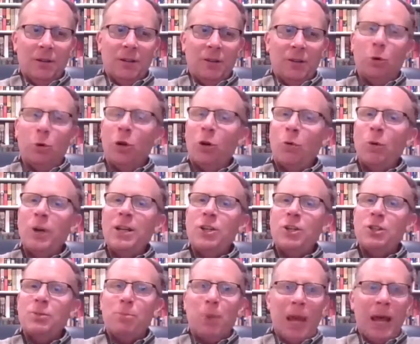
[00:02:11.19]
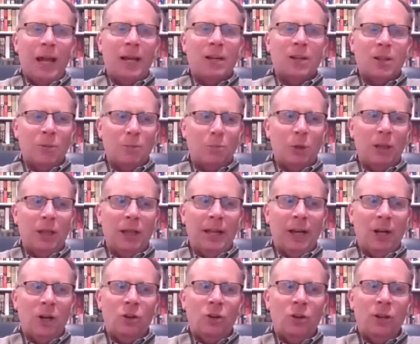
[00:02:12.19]
His book reaches back to the
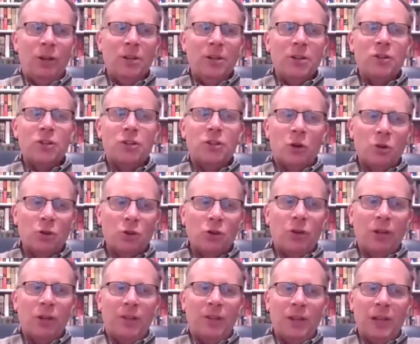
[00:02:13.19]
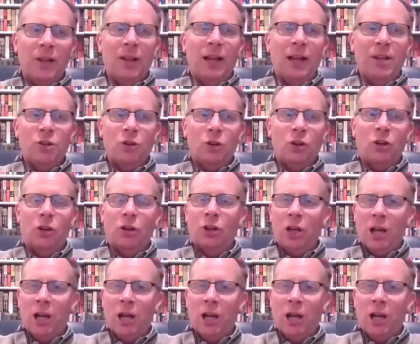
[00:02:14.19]
political, social, and theological